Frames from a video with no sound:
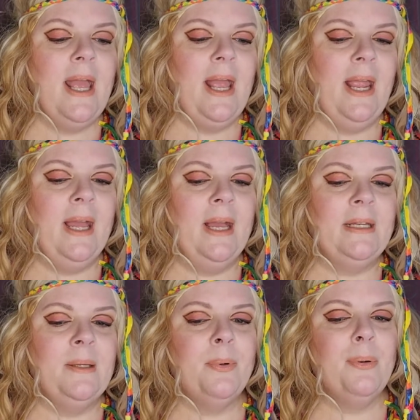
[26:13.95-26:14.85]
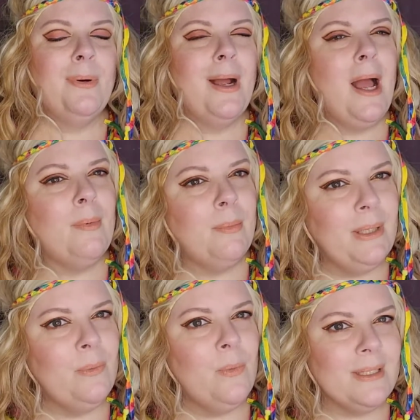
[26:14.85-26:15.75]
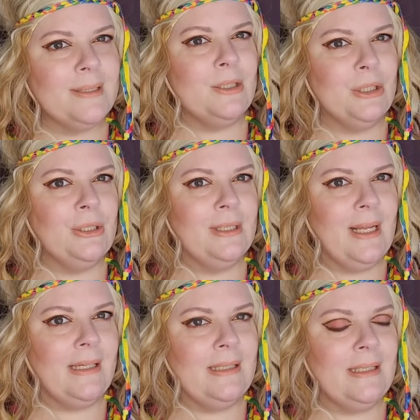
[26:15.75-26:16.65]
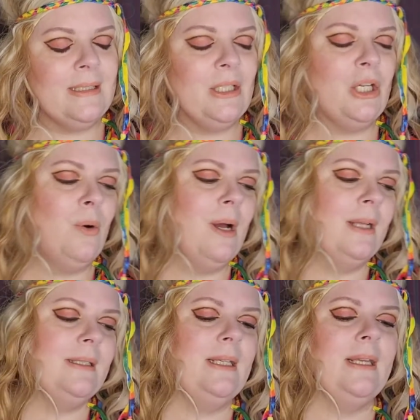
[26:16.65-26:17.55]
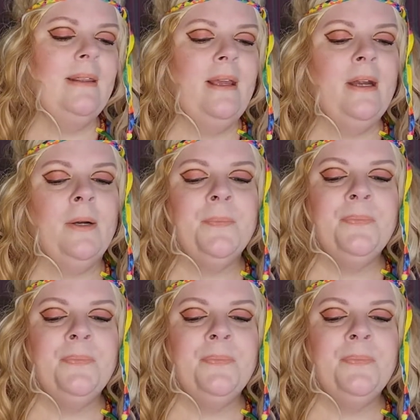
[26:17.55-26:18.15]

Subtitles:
and it probably wasn't a good idea to go hunting in there.